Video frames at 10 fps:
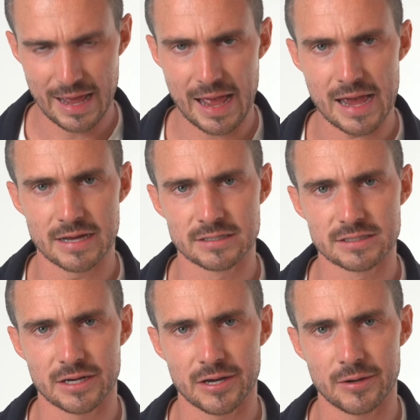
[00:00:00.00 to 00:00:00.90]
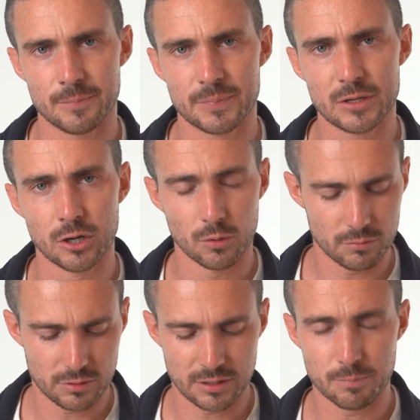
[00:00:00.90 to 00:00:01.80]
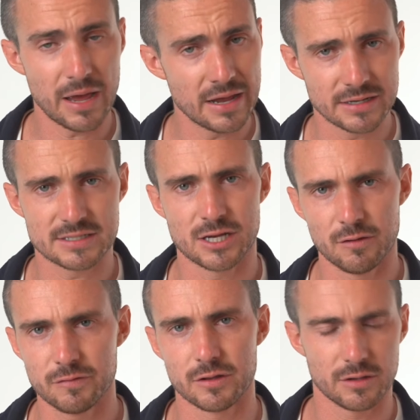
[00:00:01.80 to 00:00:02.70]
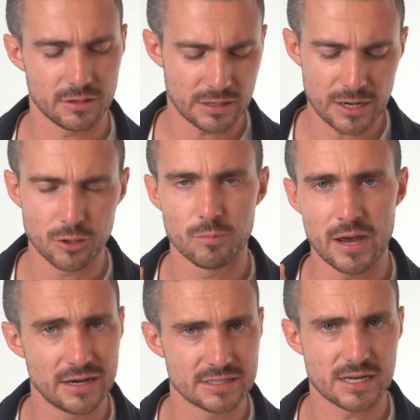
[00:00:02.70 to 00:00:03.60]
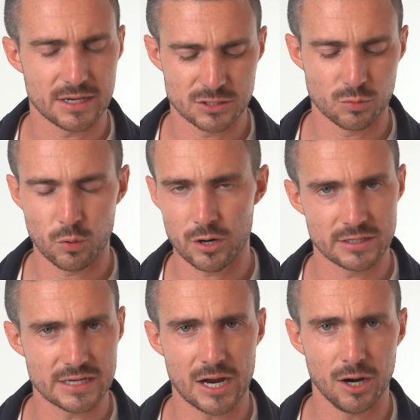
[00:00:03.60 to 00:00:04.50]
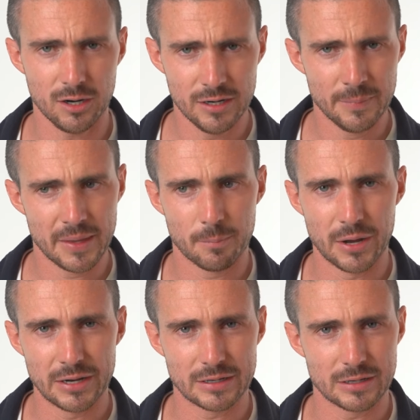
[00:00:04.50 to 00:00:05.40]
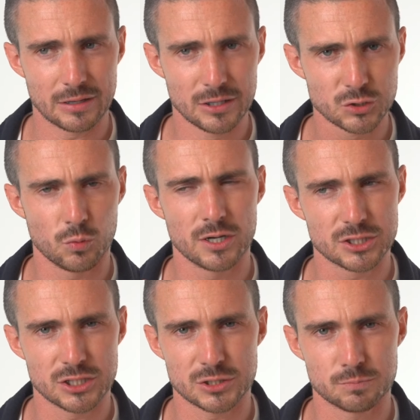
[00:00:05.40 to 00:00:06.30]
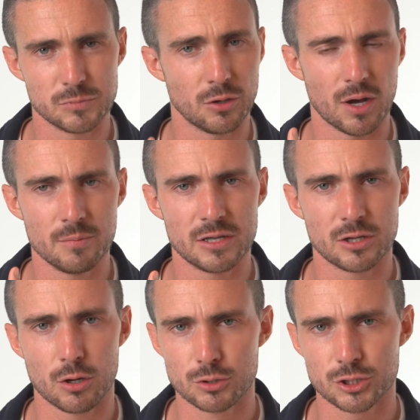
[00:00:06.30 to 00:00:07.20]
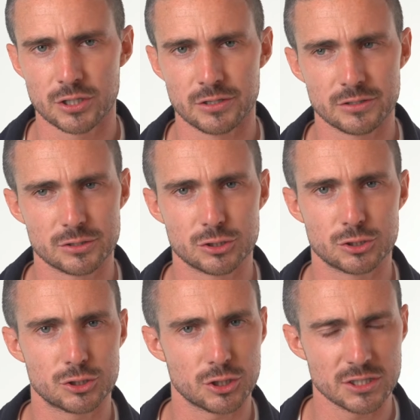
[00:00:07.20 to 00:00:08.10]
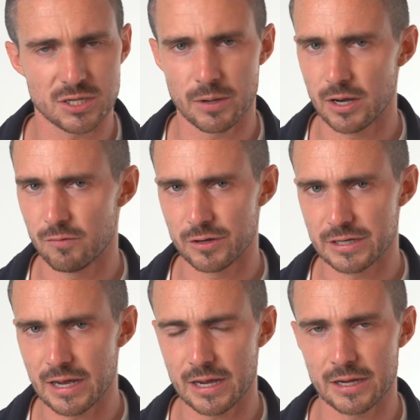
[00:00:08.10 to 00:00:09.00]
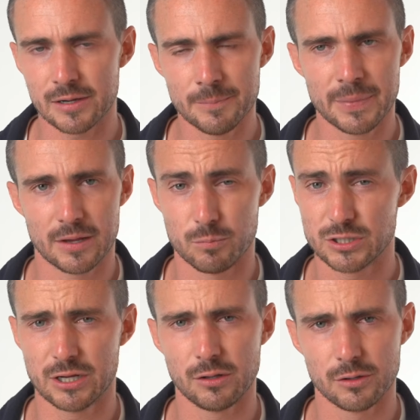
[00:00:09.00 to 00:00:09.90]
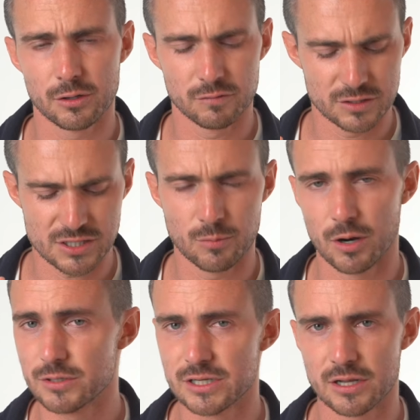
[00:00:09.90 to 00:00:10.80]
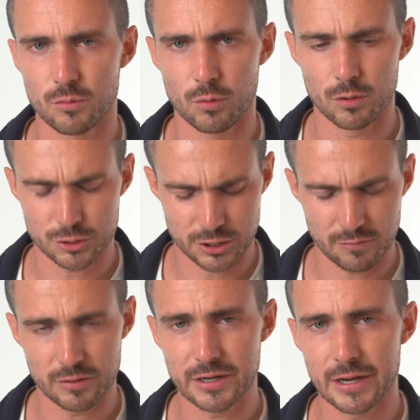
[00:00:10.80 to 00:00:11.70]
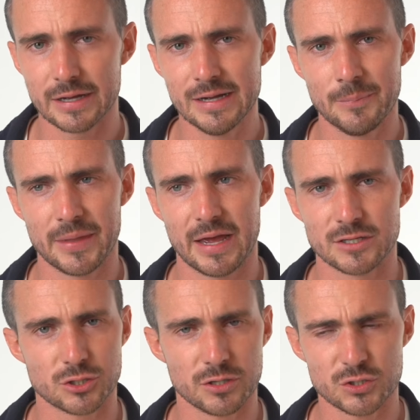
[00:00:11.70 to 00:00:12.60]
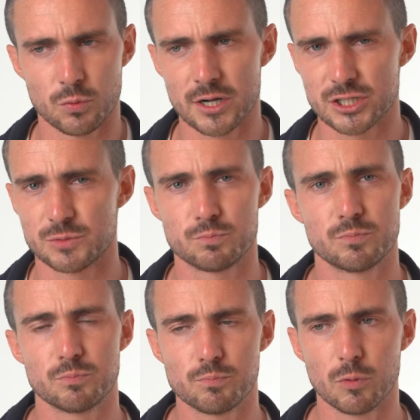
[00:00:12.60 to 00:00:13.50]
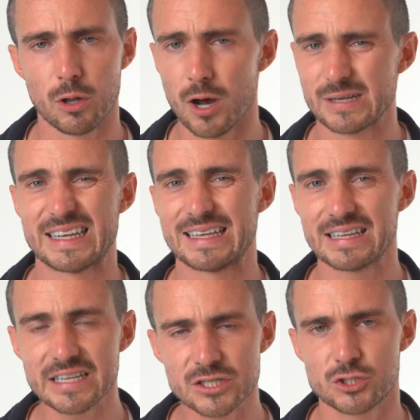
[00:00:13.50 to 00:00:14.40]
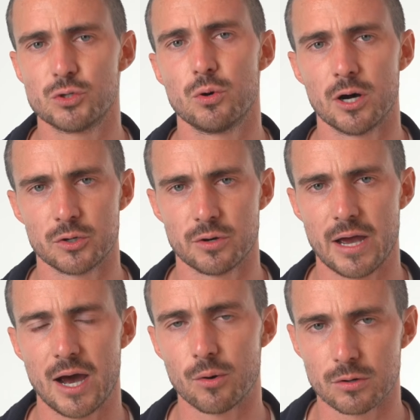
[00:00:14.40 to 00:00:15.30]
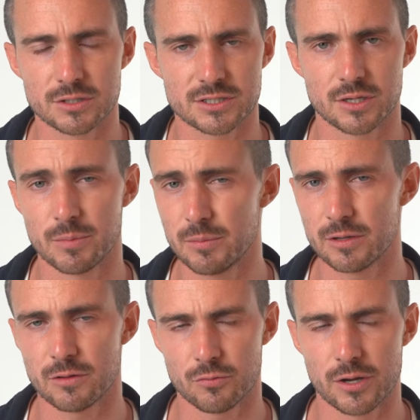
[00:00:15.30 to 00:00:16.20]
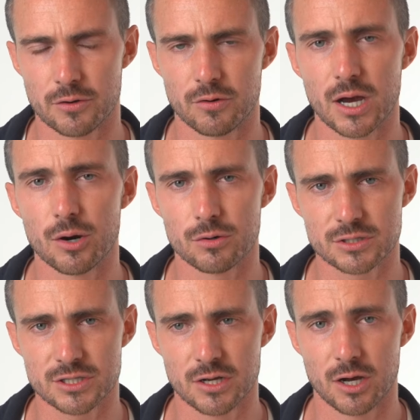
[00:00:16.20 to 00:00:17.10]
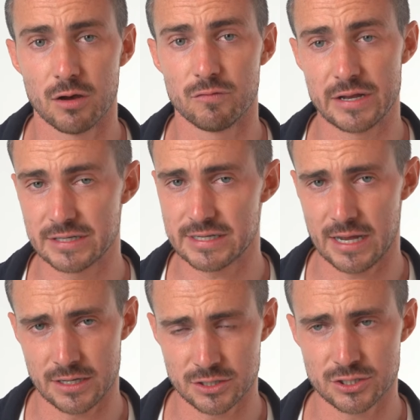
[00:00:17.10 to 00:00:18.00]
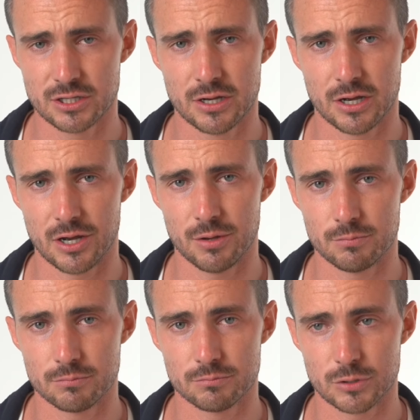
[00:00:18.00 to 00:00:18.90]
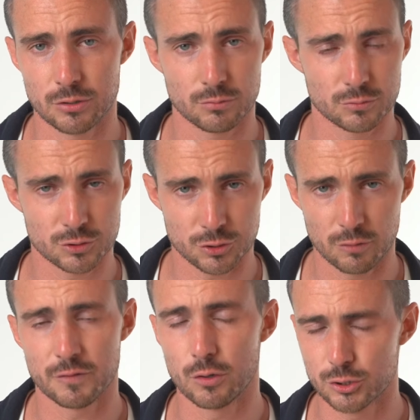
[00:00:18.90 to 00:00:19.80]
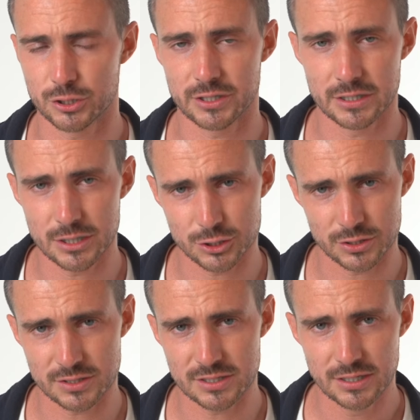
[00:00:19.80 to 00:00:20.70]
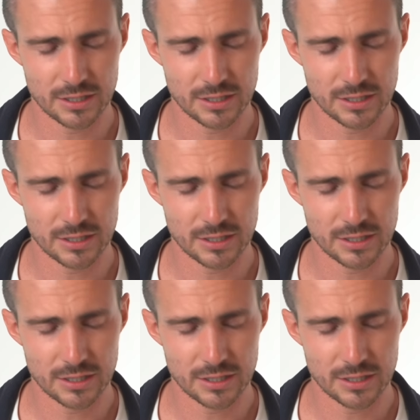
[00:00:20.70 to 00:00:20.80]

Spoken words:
And the band itself, the NATO band, has taken some wear and tear, but this watch is, I'm in the ocean just about every day. Particularly over the summer, I was in the ocean every day. And so this watch has logged at least 200 hours, maybe 300 hours of intense, surf and ocean conditions.